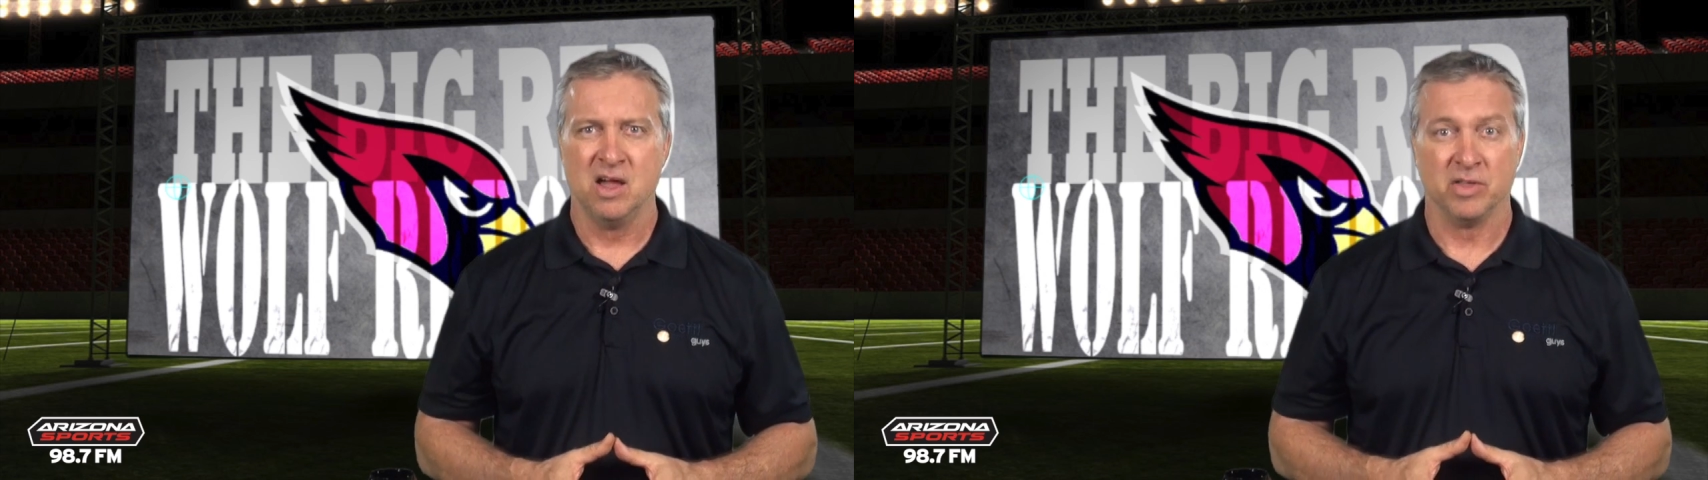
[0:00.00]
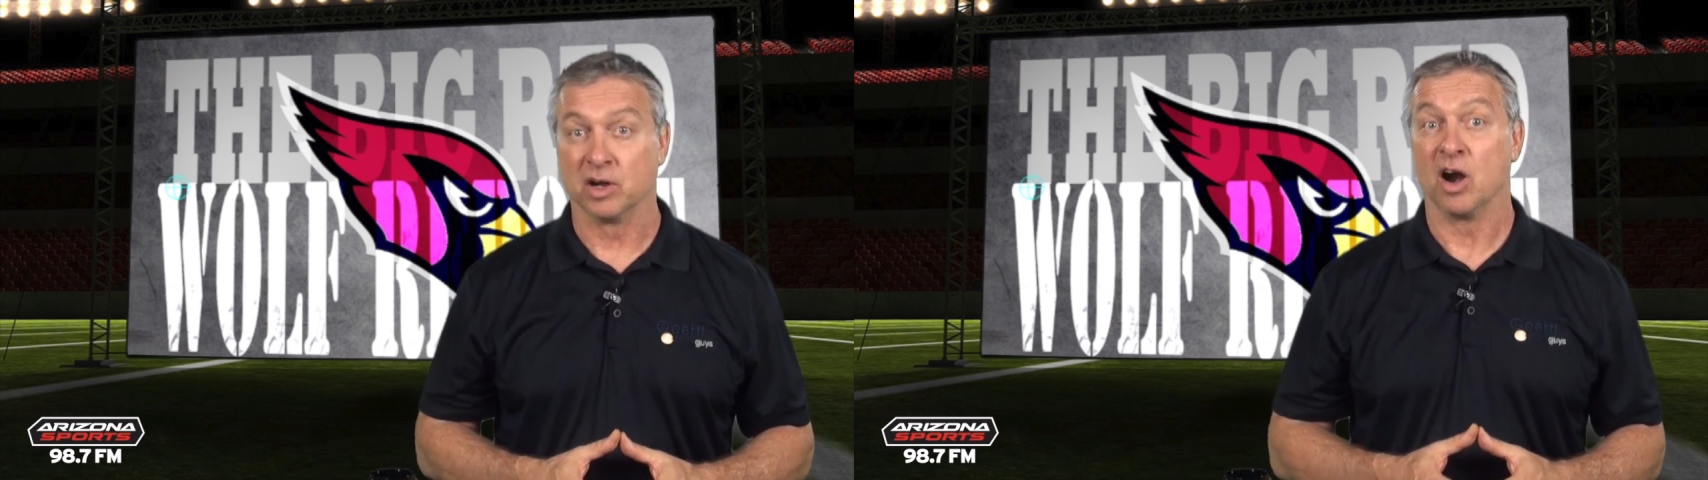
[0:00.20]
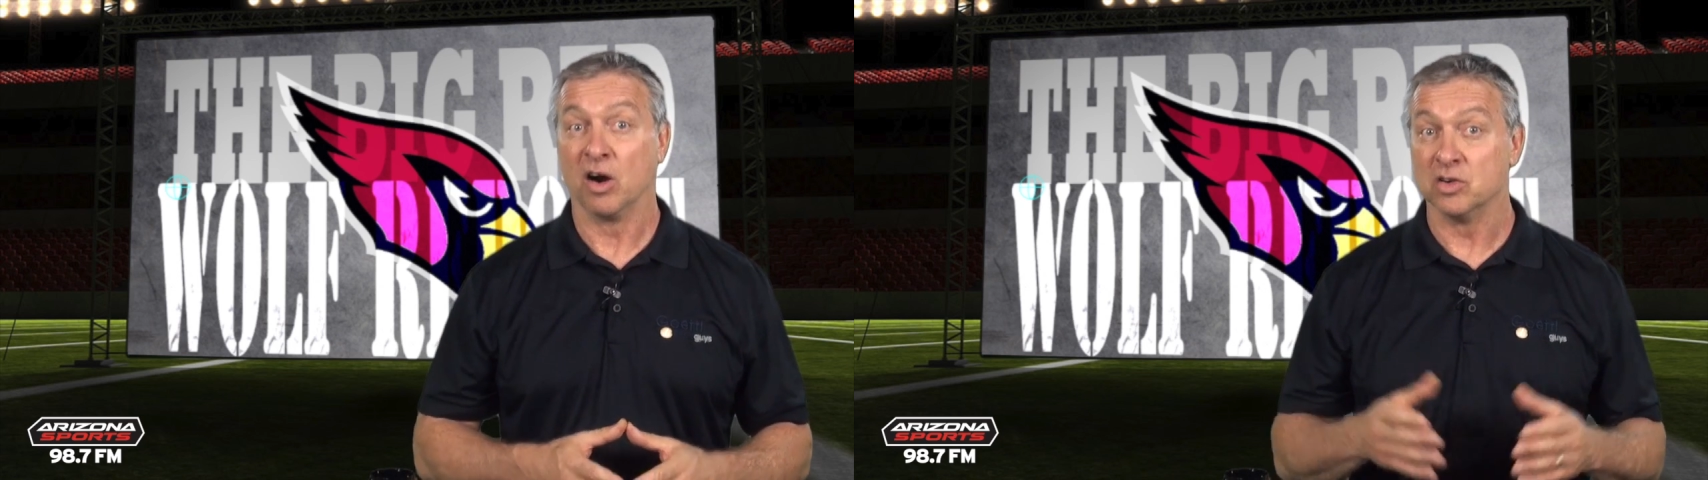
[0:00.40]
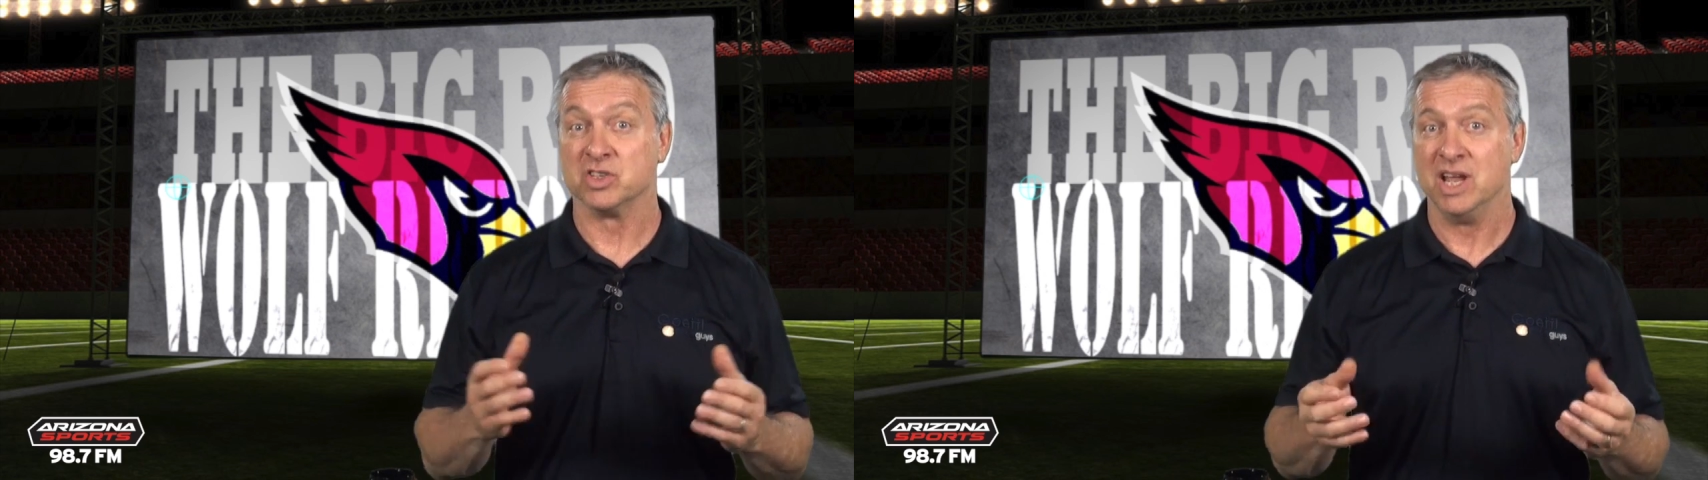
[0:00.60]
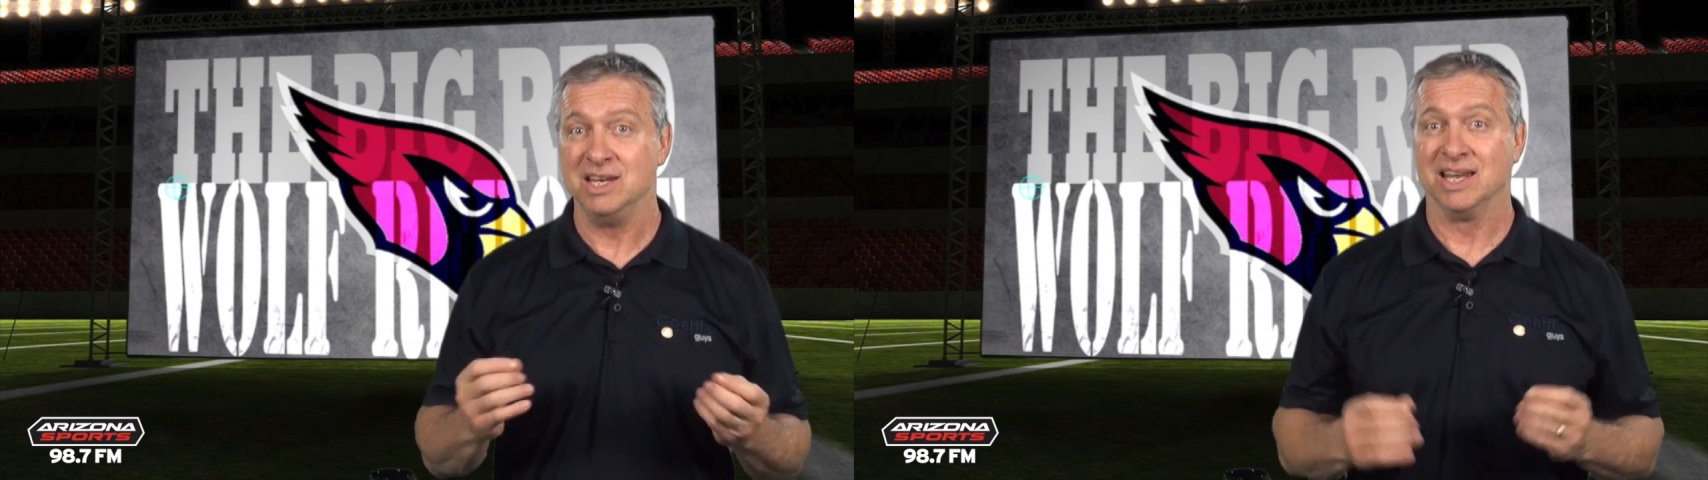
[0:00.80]
The
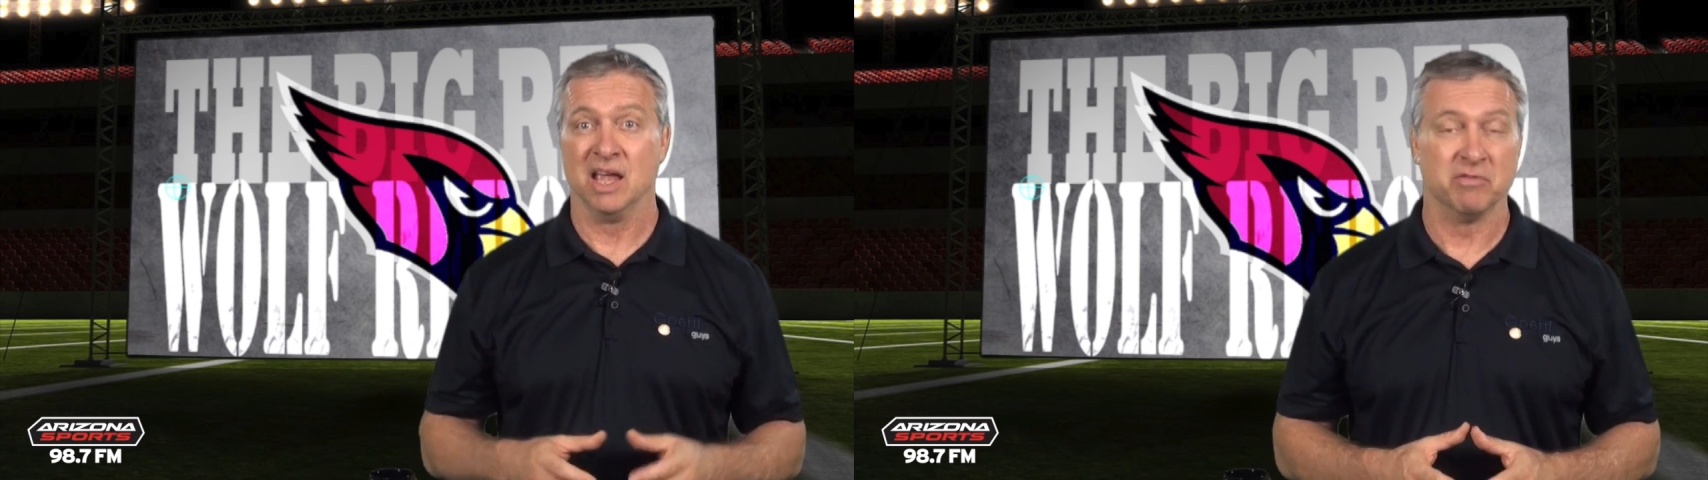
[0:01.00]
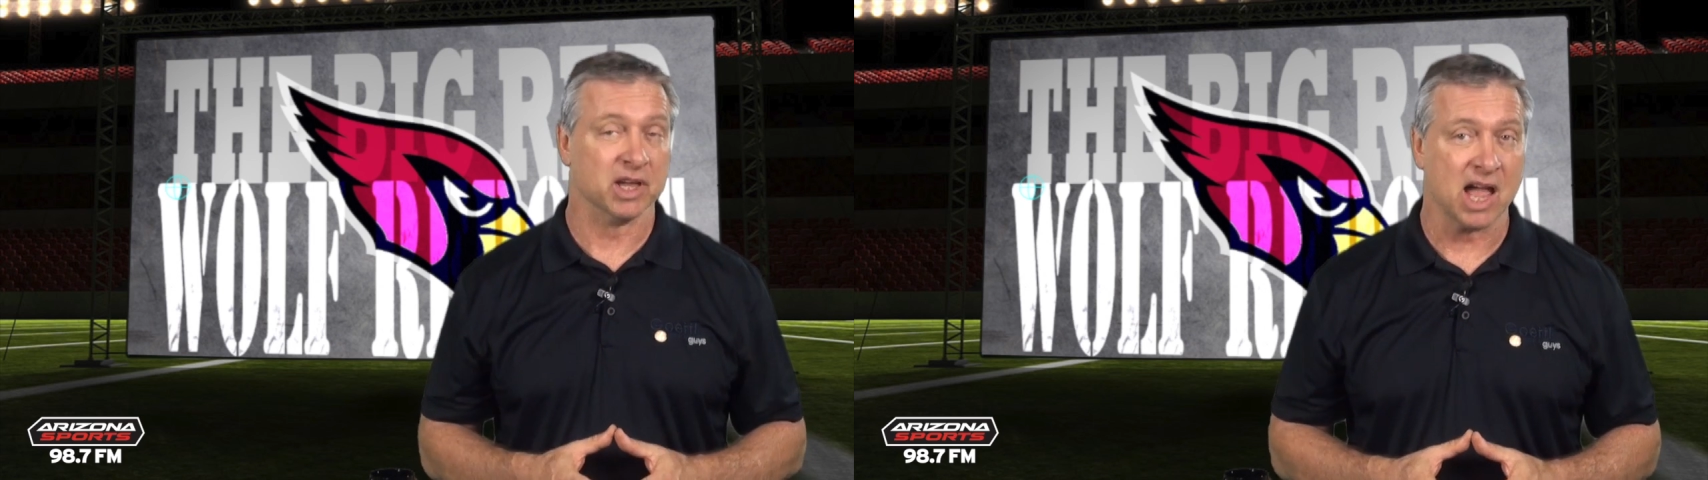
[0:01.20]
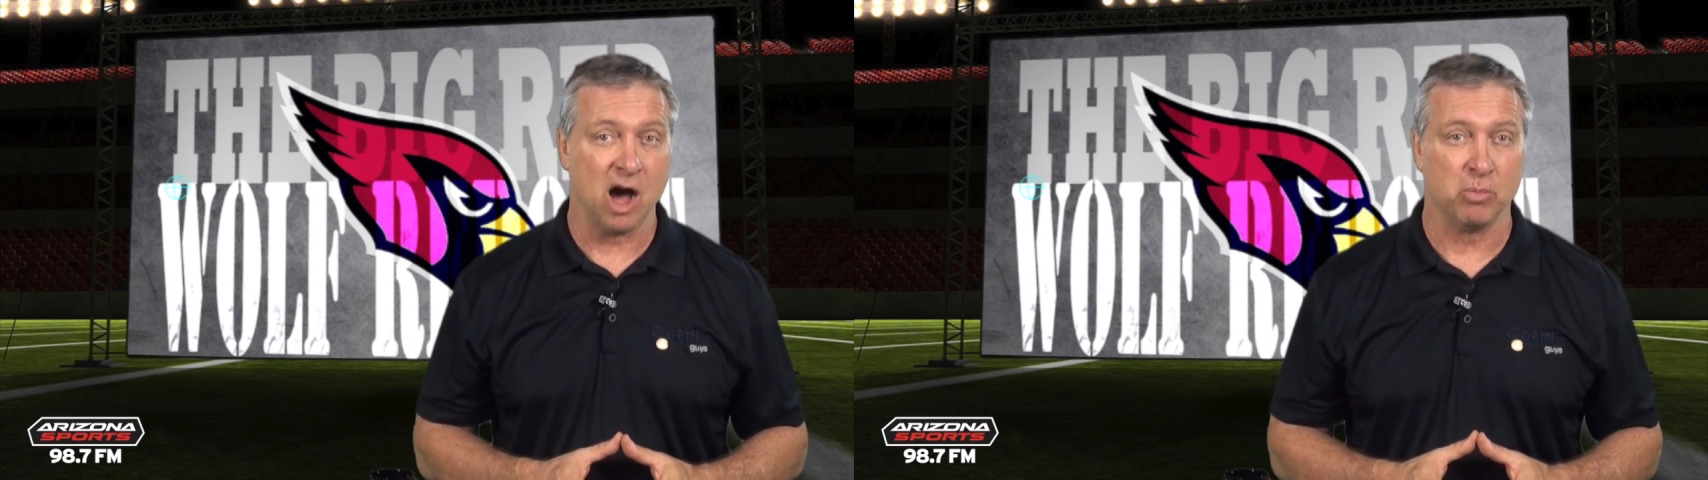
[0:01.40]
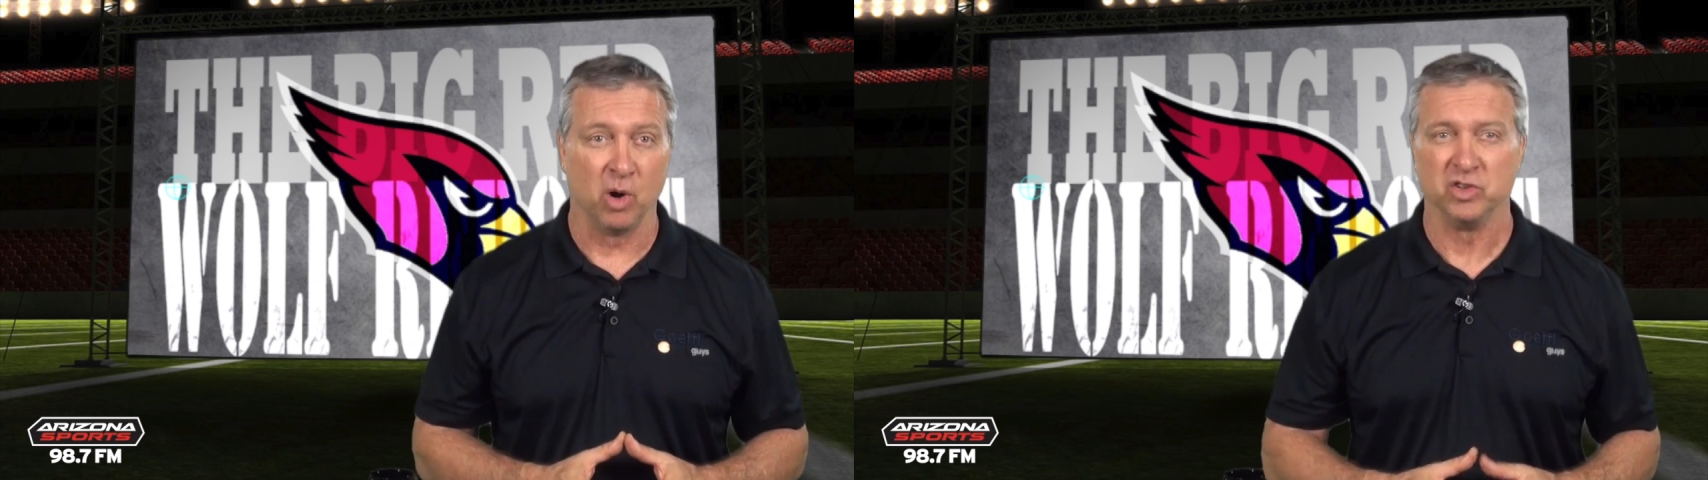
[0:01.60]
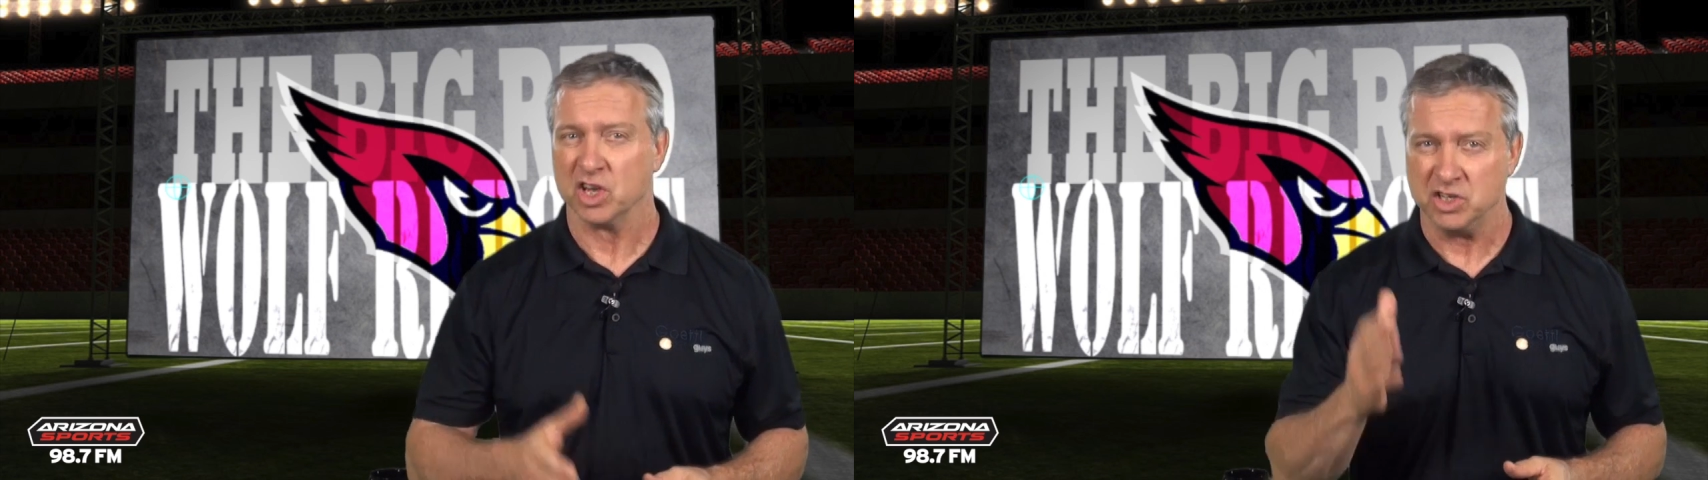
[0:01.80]
Cards need to give the
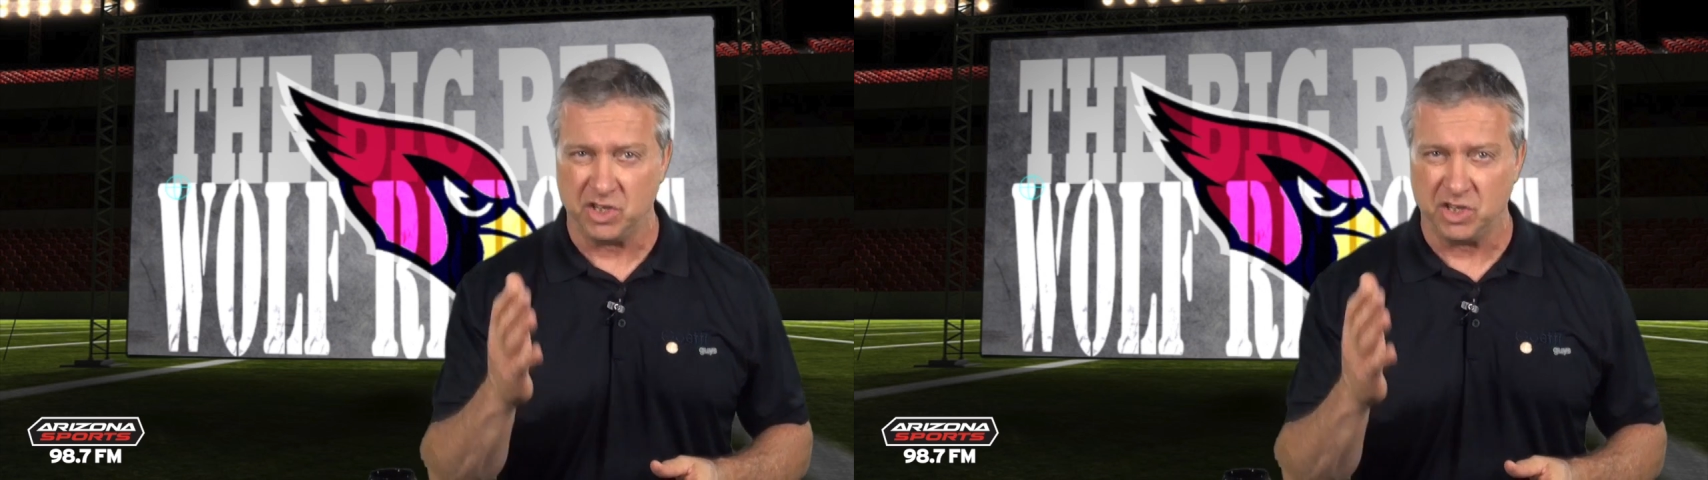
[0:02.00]
Cowboys a